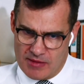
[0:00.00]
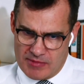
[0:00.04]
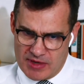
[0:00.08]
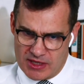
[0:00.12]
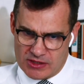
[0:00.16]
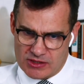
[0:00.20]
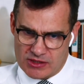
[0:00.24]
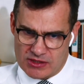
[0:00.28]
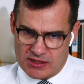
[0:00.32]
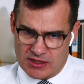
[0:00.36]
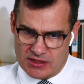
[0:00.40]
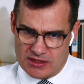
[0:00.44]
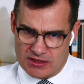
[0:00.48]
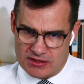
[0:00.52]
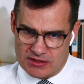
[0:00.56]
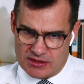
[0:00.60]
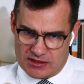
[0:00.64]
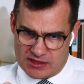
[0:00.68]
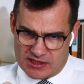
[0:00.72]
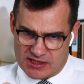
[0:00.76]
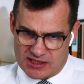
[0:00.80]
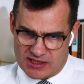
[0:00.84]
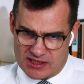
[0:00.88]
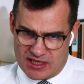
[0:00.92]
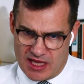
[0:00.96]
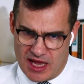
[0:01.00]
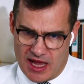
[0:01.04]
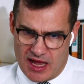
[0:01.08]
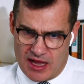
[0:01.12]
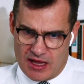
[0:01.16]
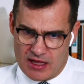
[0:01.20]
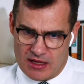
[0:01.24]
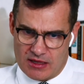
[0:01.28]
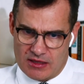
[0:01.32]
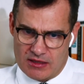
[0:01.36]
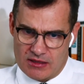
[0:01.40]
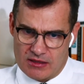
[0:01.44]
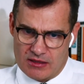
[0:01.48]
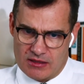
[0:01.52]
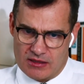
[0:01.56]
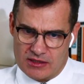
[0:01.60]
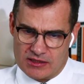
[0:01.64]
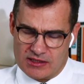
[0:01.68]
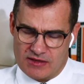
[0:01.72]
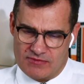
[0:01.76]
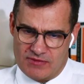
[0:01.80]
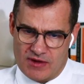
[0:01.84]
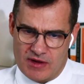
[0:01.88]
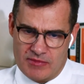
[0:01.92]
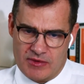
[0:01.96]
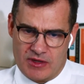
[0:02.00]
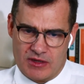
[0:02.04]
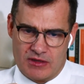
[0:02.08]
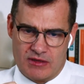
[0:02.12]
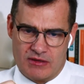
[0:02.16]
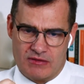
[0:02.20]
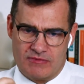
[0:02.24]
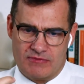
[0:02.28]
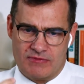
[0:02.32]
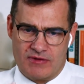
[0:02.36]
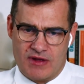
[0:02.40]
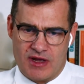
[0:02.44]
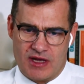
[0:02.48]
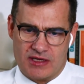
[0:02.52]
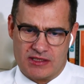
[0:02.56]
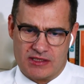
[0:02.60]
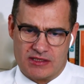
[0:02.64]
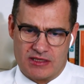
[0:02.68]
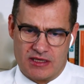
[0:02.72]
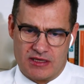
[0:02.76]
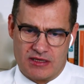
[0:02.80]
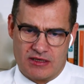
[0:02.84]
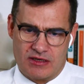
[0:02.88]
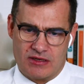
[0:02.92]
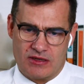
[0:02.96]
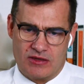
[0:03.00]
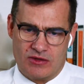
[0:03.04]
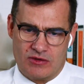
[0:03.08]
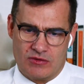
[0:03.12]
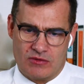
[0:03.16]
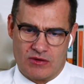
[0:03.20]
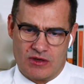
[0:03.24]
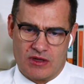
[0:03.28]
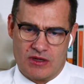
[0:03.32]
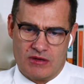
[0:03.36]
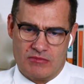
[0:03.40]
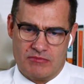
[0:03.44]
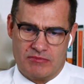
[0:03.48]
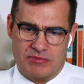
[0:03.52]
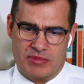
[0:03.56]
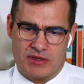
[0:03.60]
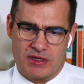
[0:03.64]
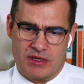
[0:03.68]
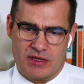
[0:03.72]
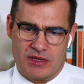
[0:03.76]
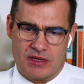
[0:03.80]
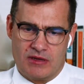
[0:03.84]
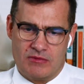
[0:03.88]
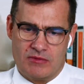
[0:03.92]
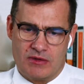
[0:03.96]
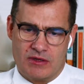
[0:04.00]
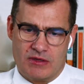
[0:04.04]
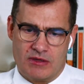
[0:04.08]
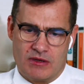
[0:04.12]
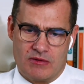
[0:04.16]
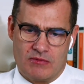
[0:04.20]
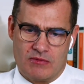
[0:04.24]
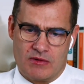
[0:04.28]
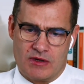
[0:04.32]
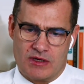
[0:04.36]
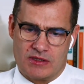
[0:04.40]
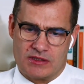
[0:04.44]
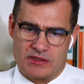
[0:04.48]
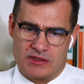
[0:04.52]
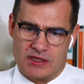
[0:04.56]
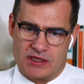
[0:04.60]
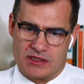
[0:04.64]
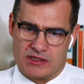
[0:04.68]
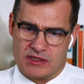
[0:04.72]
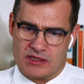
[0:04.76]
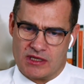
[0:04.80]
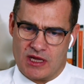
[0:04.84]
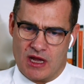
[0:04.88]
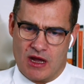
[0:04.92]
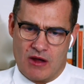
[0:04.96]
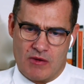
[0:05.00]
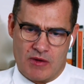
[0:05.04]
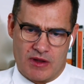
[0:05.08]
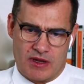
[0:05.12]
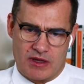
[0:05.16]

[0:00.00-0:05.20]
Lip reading: I'm interested in the scale, because if I'm going to invest in your company, I want to know where it's going.